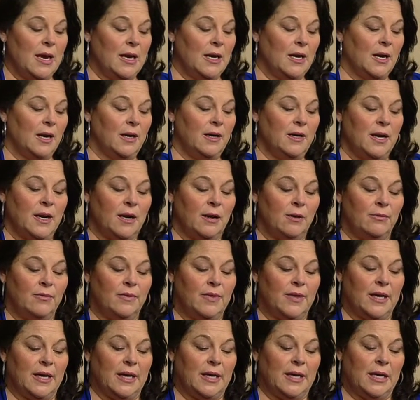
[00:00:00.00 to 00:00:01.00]
and I know
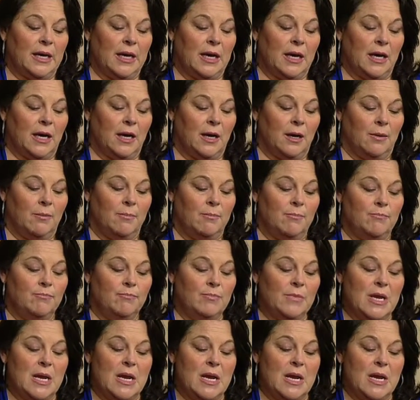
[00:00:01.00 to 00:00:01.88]
that um,